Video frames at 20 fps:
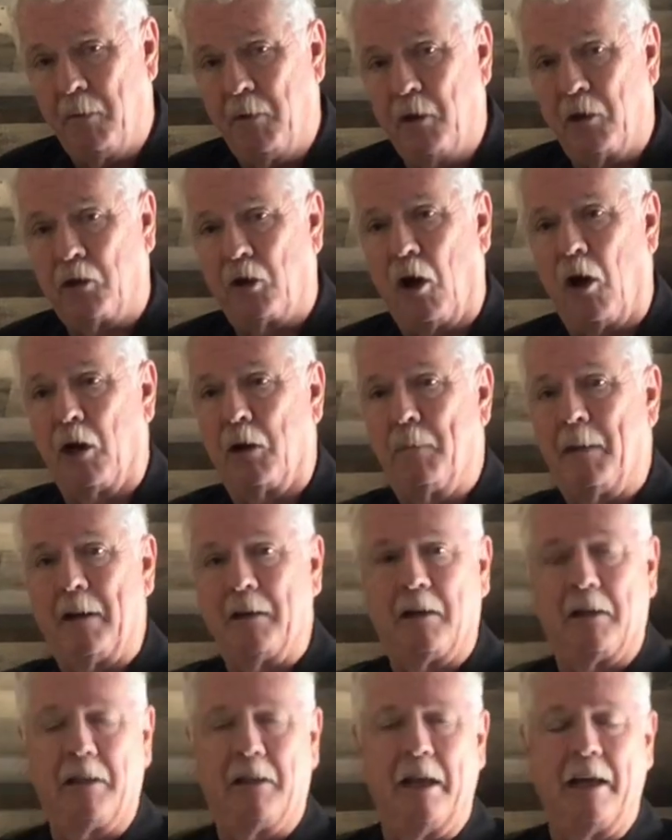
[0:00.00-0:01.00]
going to talk about
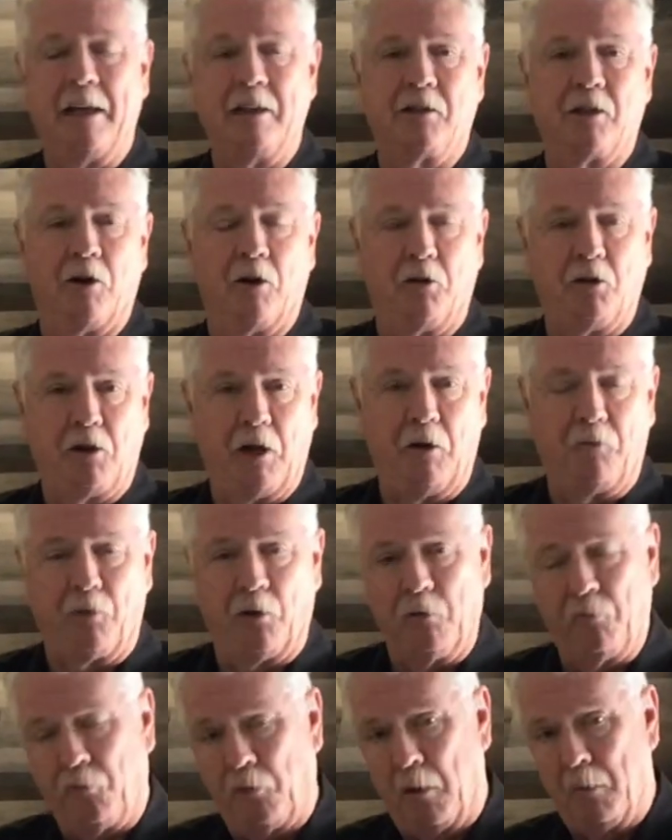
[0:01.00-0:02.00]
the things that are
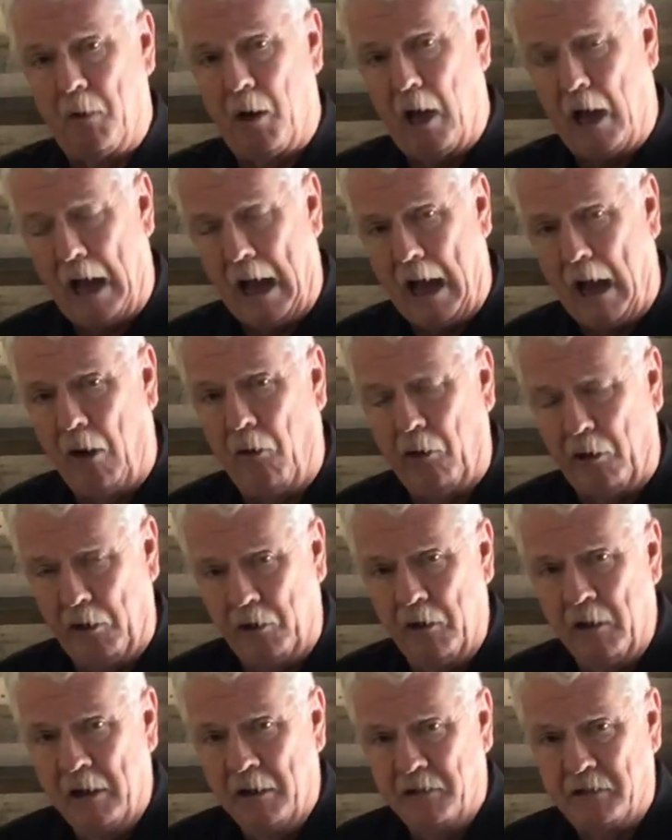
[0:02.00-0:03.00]
different from
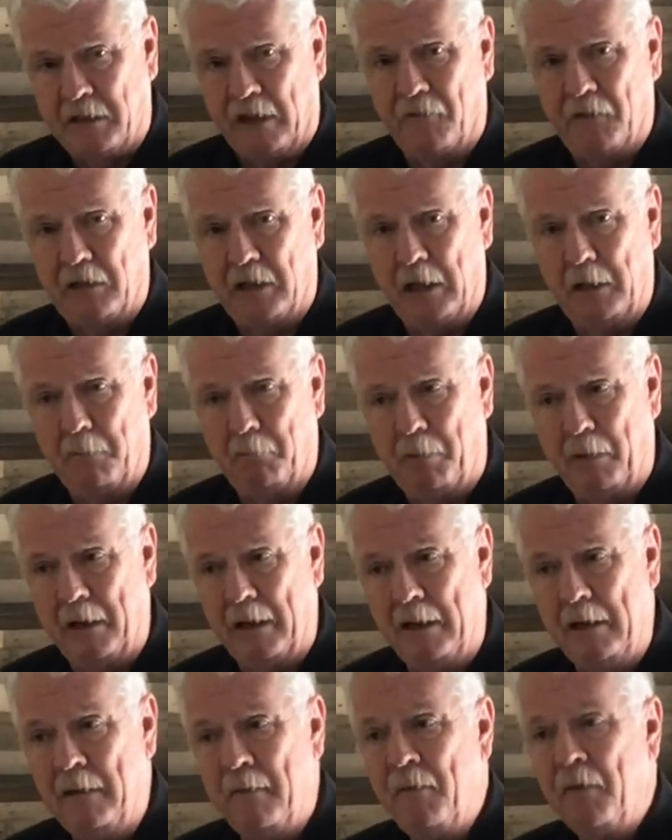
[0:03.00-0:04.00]
our
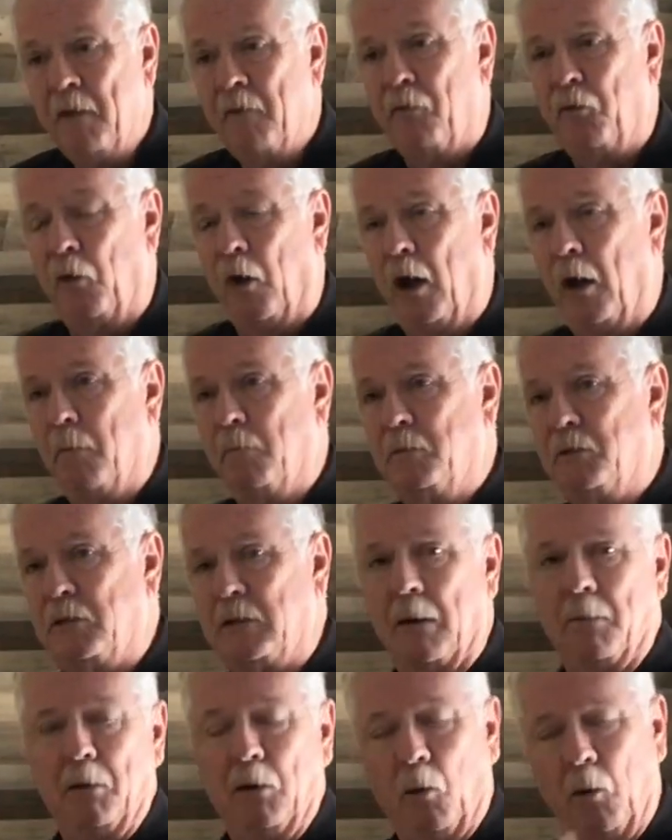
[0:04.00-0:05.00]
17B from
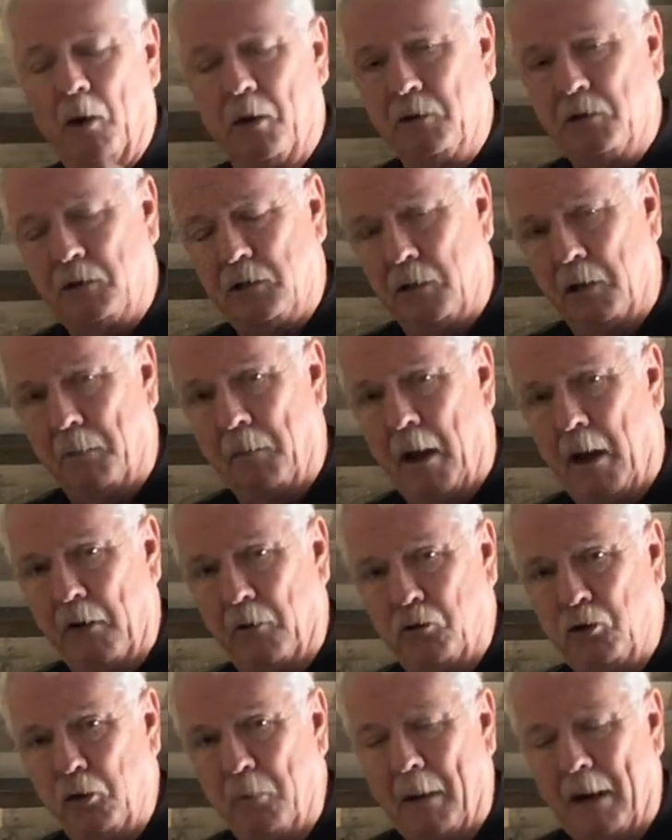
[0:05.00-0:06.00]
some of the
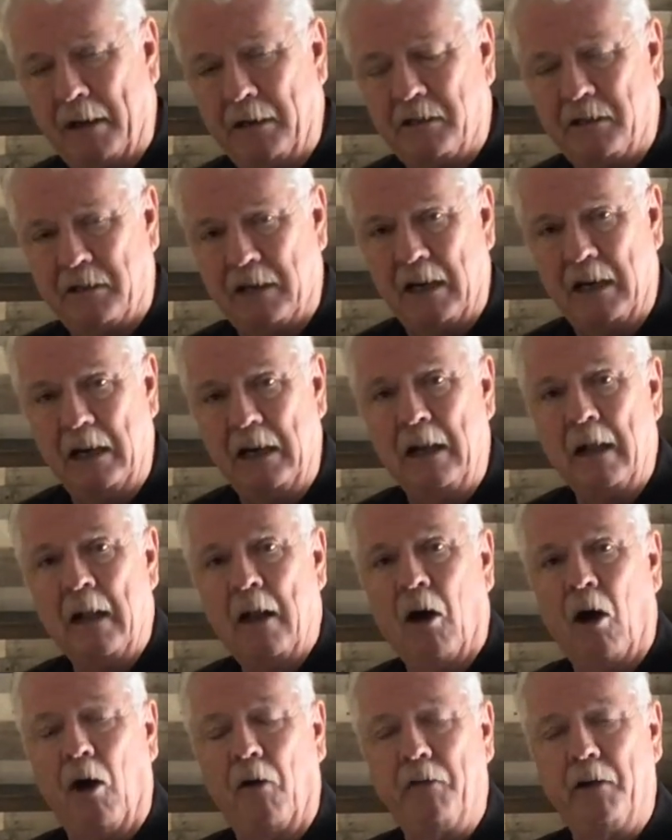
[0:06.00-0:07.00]
models you might see
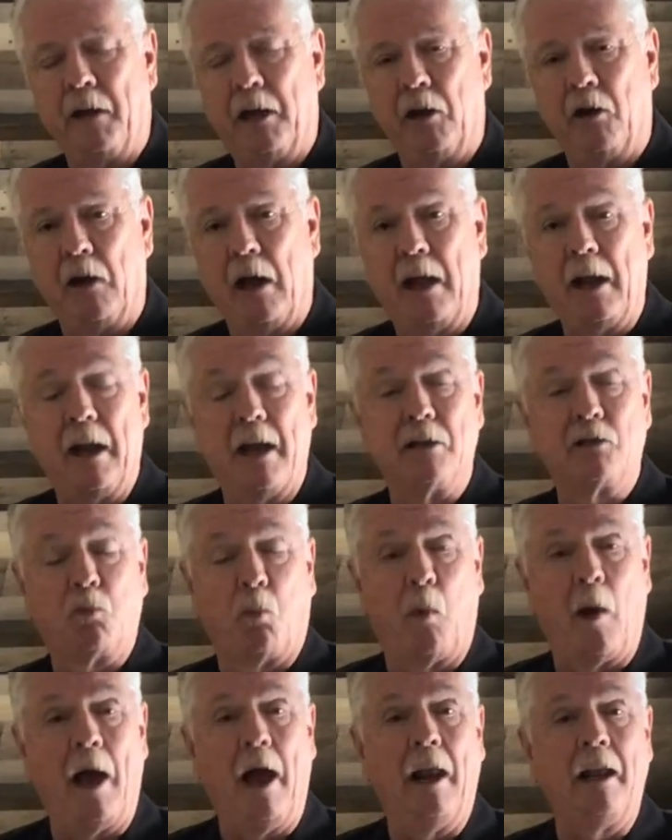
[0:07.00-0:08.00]
on the internet, as
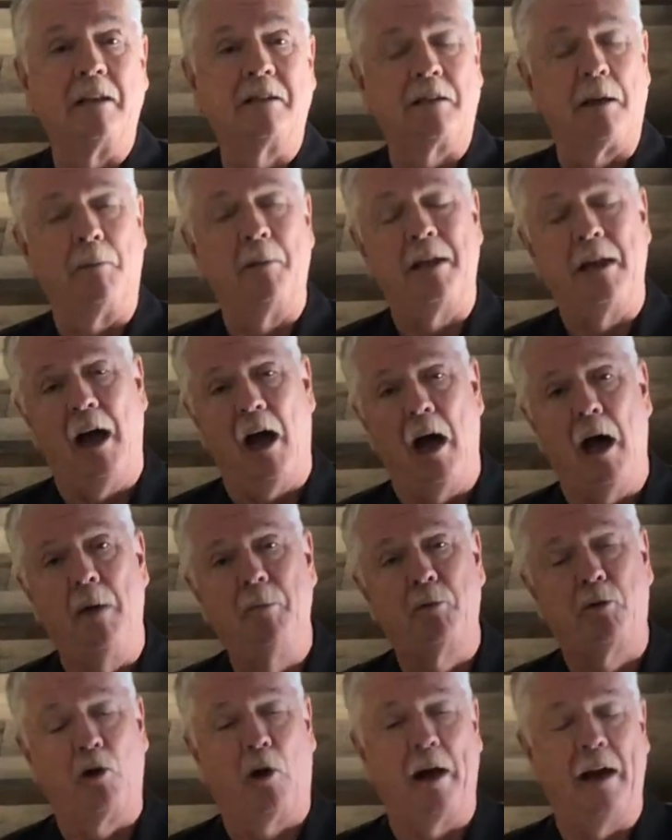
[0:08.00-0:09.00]
well as some of the
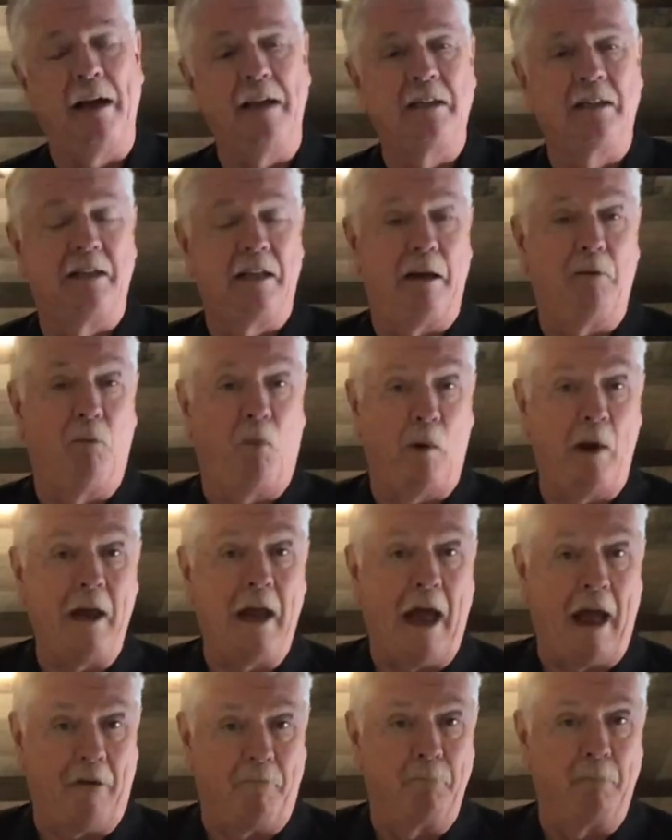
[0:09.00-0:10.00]
upgrades that we
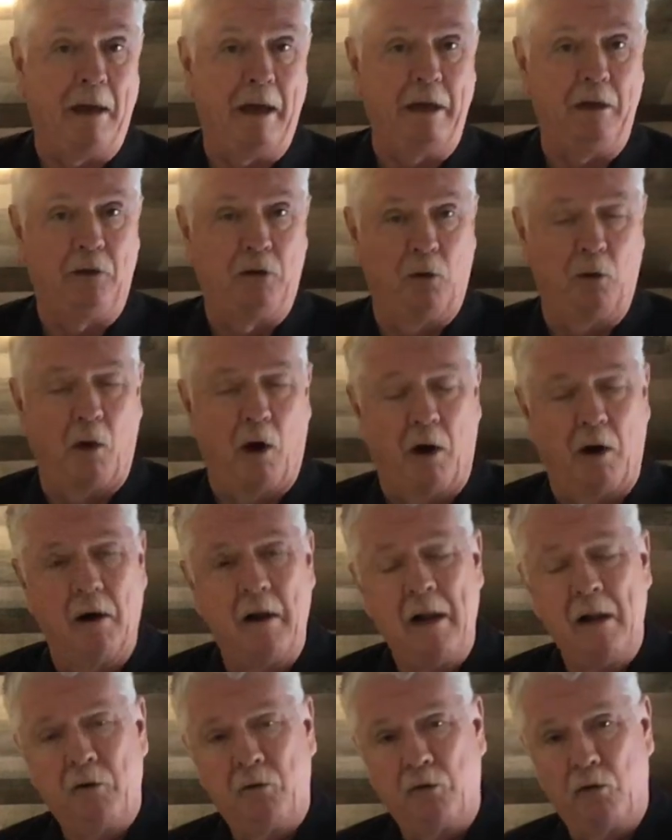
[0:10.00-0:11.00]
have made to our
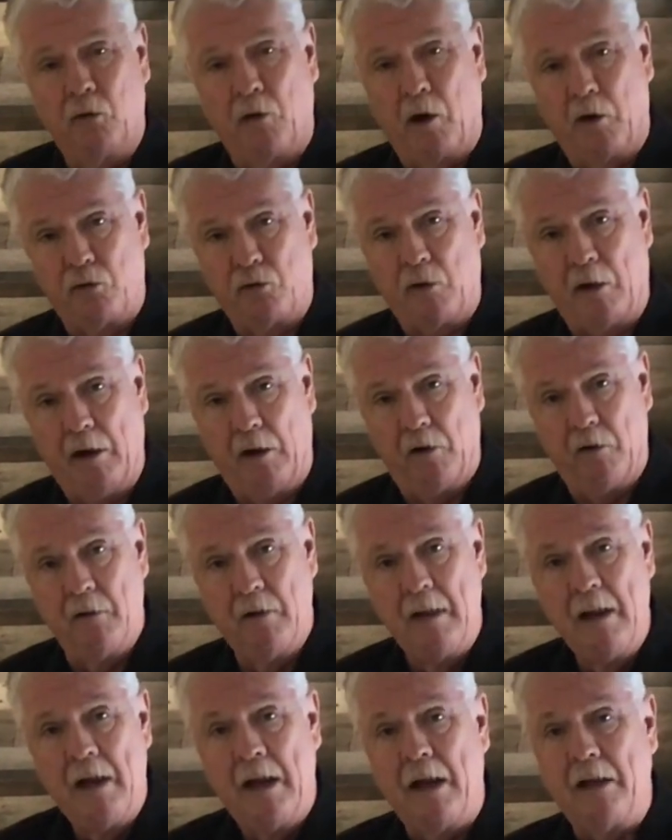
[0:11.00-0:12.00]
trailer.
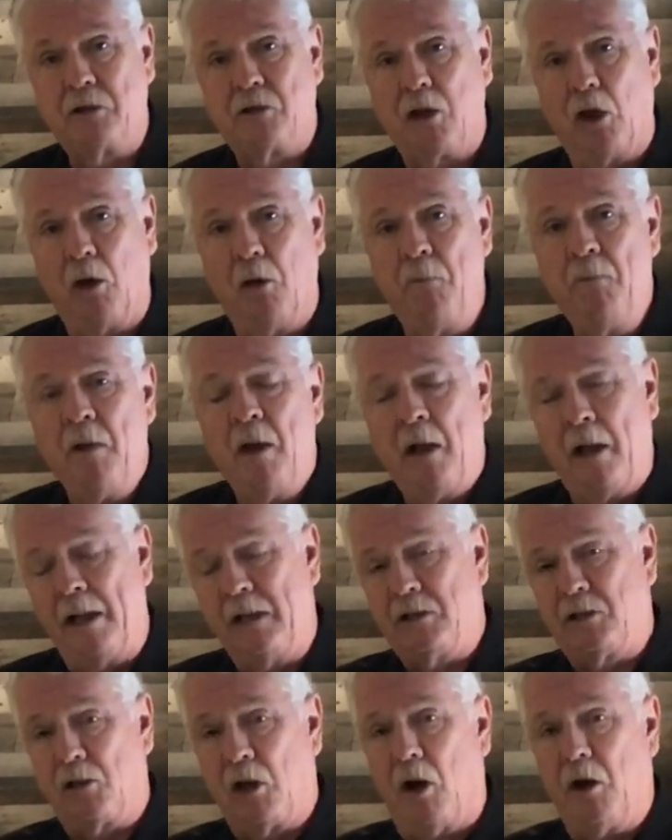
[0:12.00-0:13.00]
And so let's
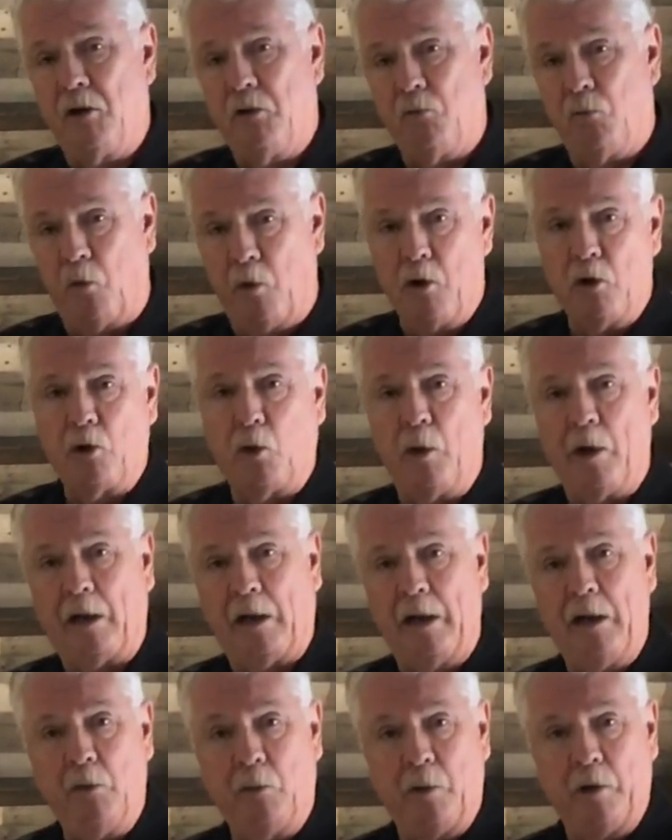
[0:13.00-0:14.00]
start real
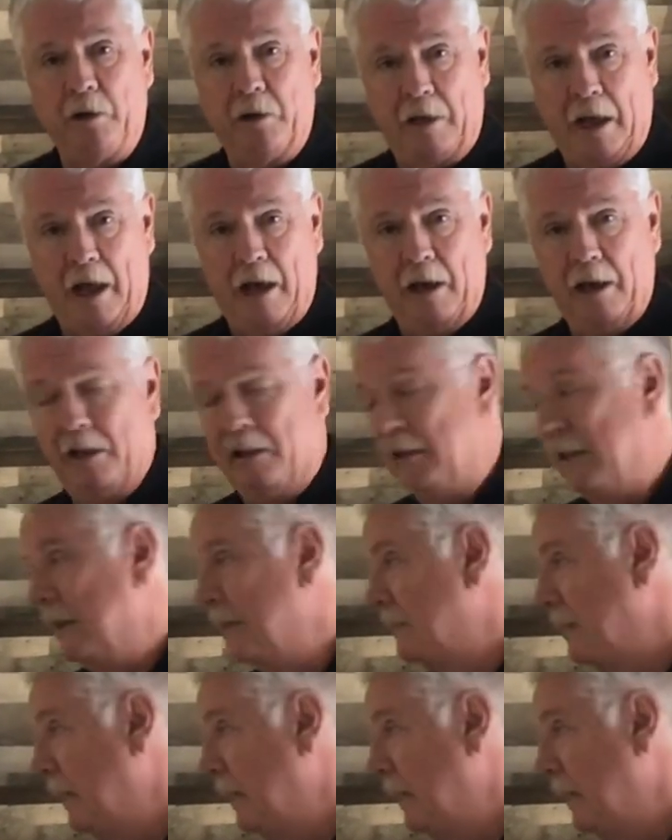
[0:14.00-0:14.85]
quickly down at this